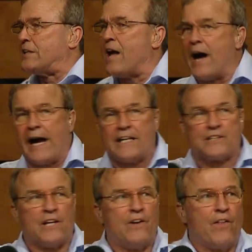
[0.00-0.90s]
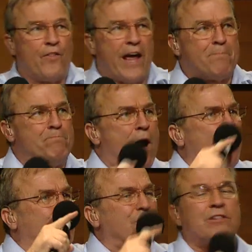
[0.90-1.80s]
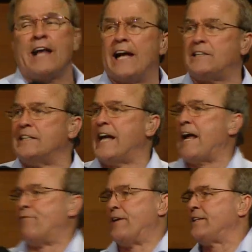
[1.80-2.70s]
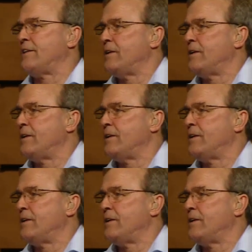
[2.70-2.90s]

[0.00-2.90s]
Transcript: lines, they both led to David.